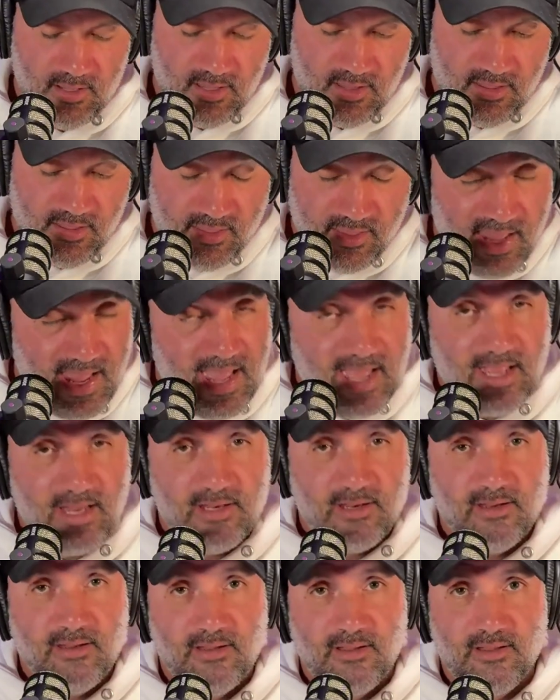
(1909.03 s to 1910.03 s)

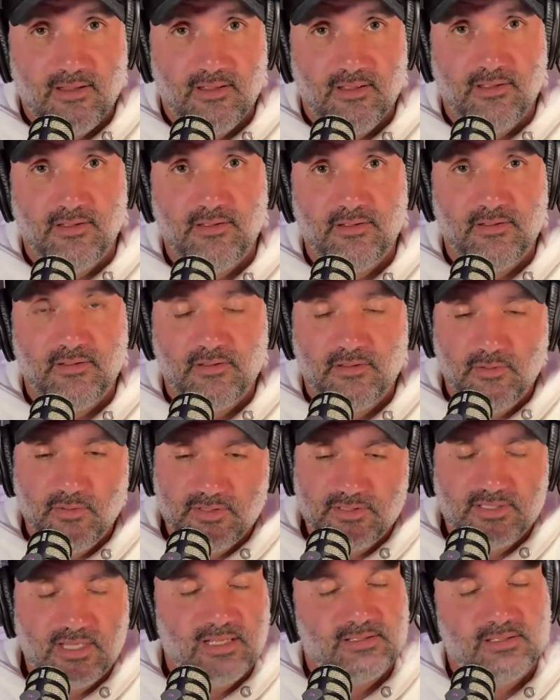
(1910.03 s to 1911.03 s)
Then you
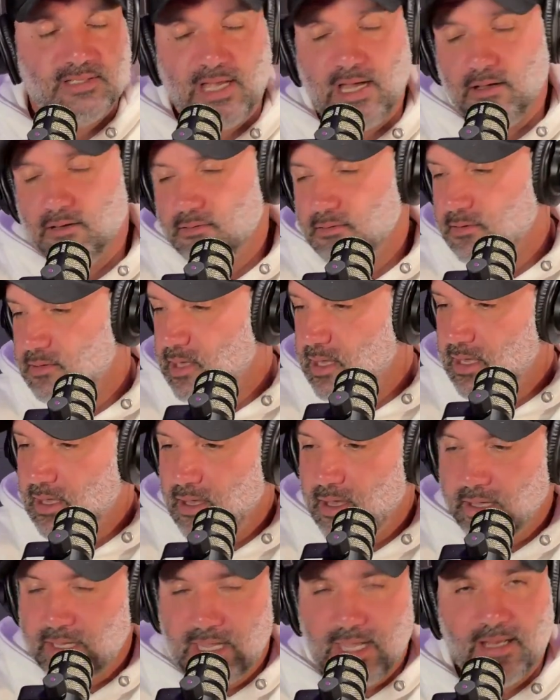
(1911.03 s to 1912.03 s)
assess. Now,
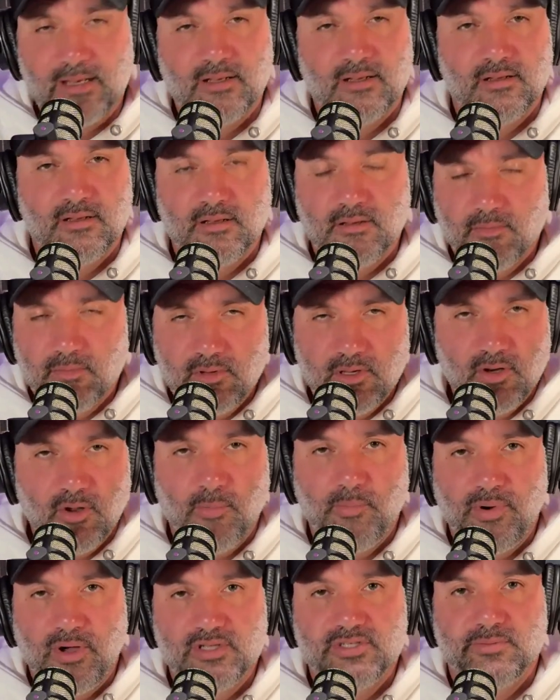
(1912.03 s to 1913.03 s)
again, you don't
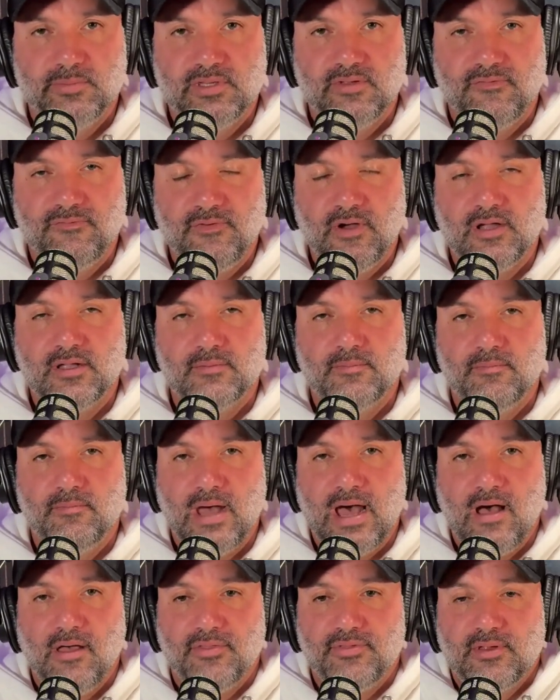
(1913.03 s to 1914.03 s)
punch him in the fucking
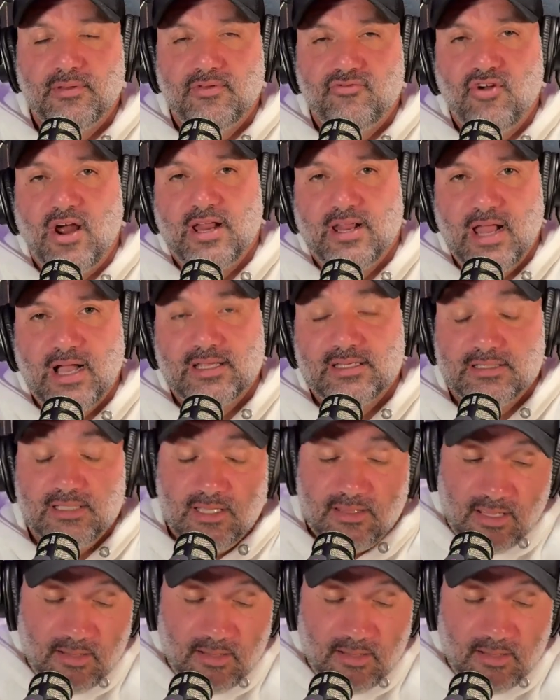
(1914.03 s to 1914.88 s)
mouth and try to knock his teeth out.